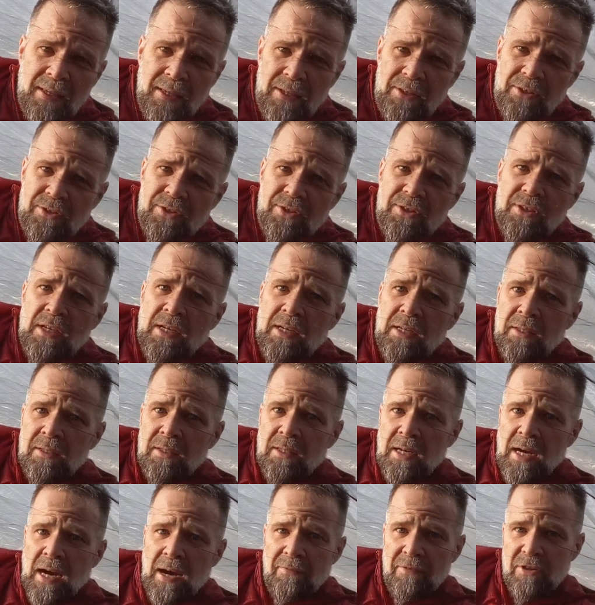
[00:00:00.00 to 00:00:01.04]
It's
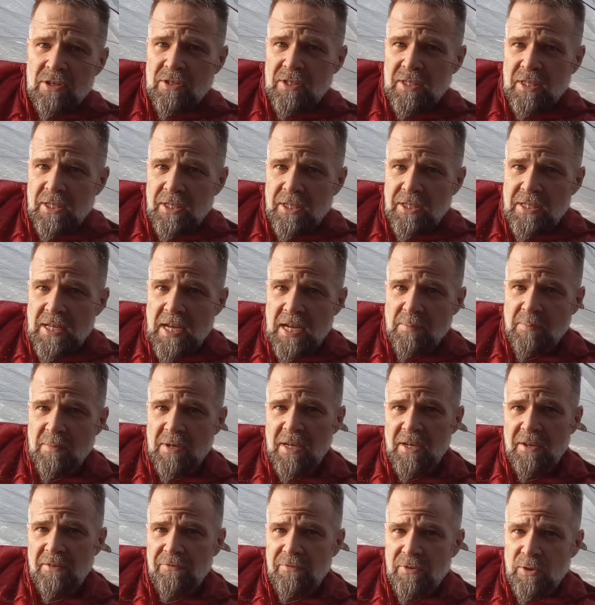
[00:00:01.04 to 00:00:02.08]
obviously going to take
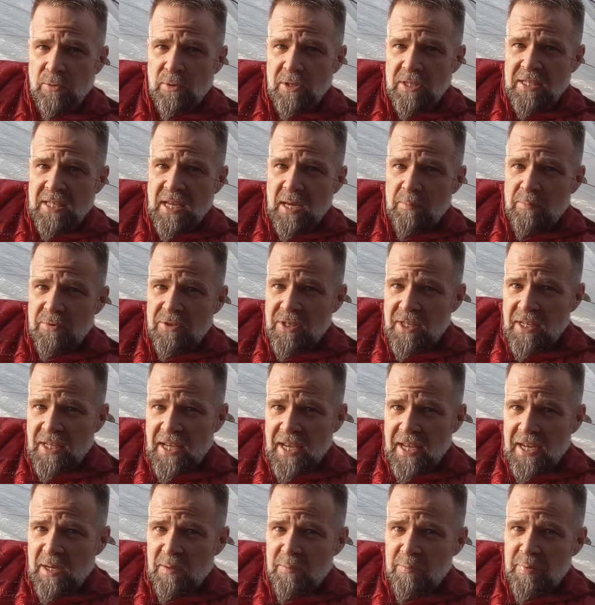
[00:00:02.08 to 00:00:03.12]
me a few attempts to
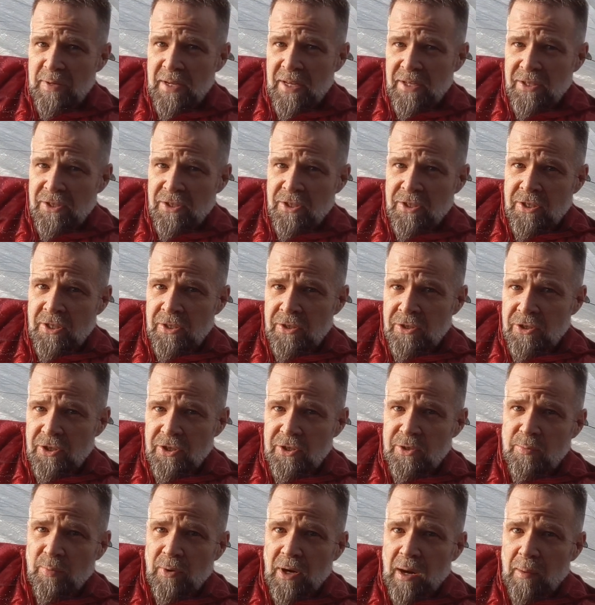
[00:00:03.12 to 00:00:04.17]
get it pitched
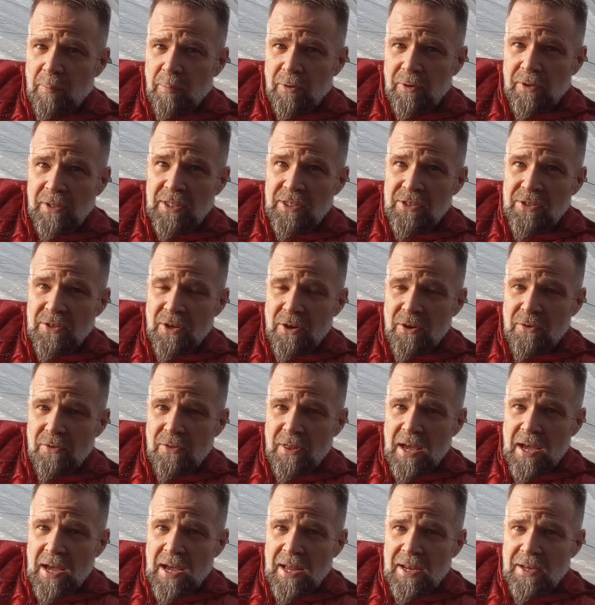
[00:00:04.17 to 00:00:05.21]
just properly so
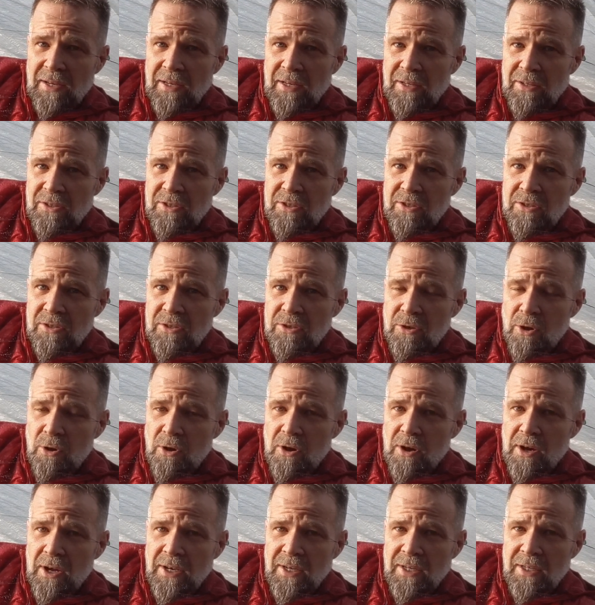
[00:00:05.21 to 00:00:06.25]
that it's
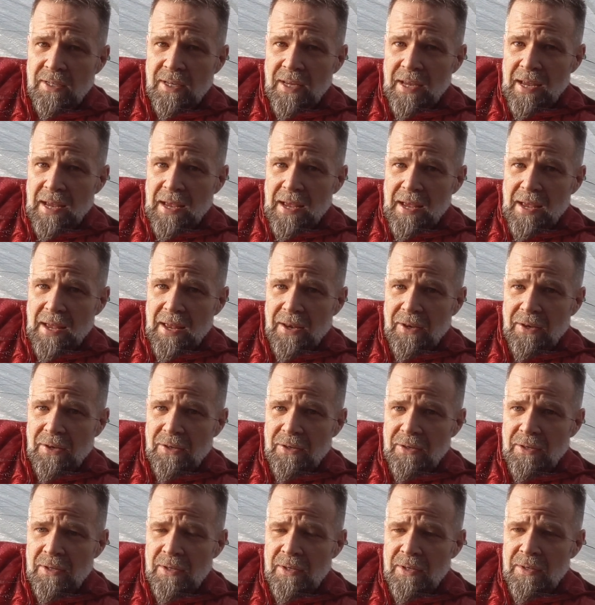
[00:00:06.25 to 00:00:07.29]
taut
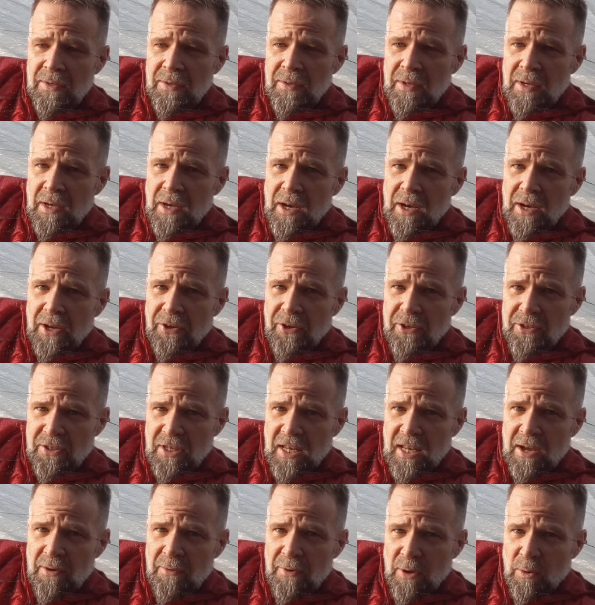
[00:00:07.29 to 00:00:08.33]
and doesn't
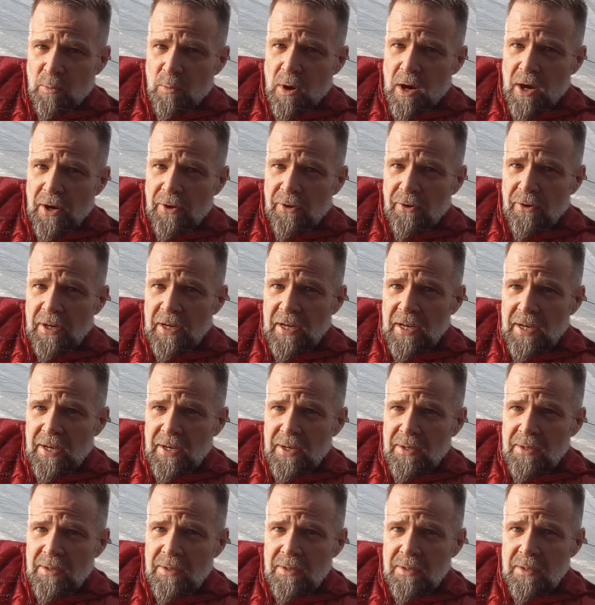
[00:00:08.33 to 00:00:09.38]
allow any water
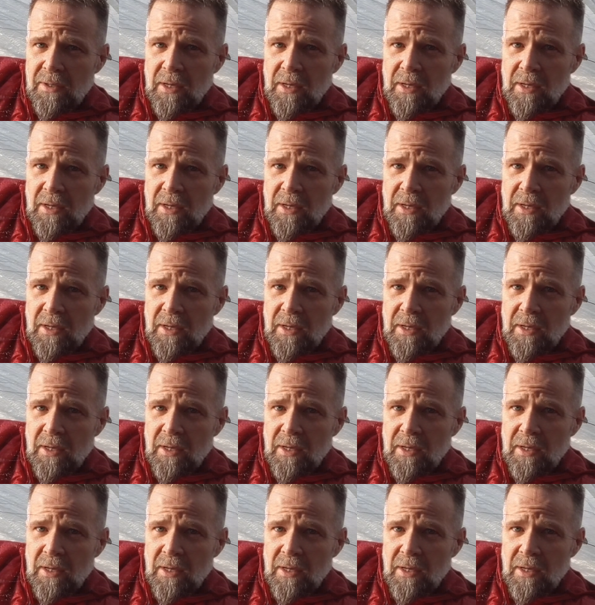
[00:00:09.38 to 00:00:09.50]
in.